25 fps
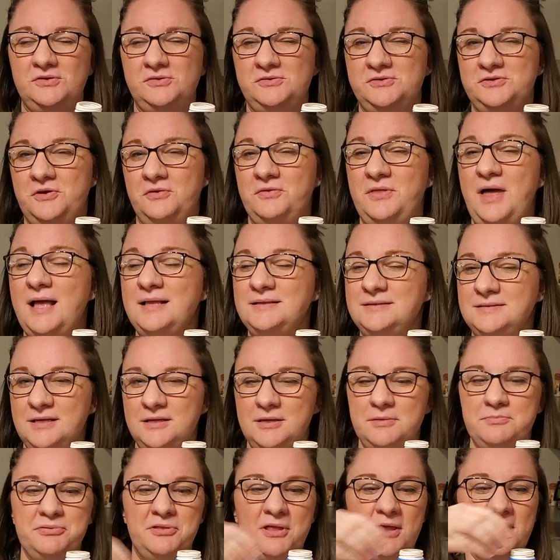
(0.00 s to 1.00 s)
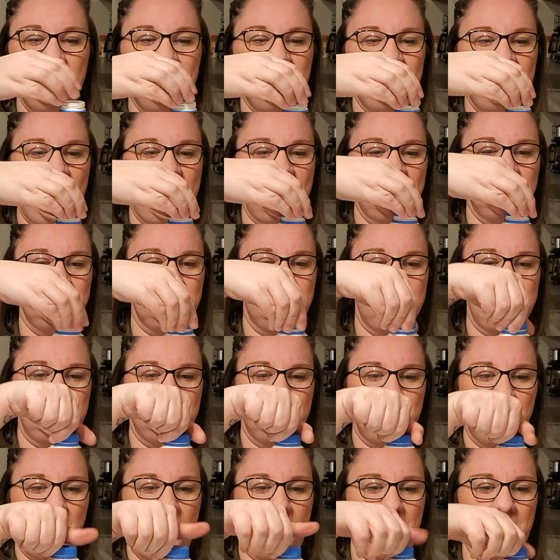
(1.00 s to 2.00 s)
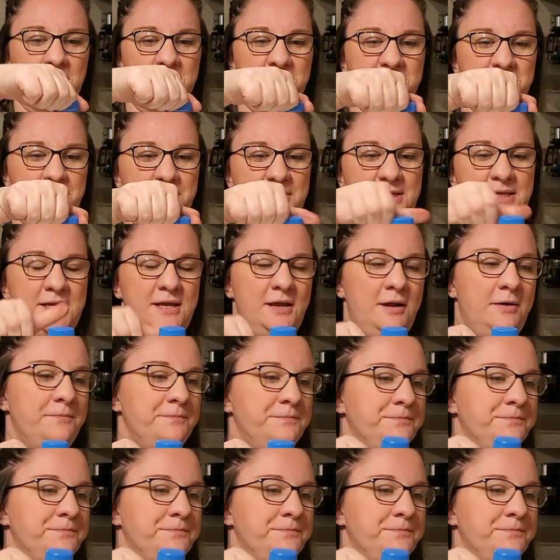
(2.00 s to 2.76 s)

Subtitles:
So that's going to play a factor into what we're doing here.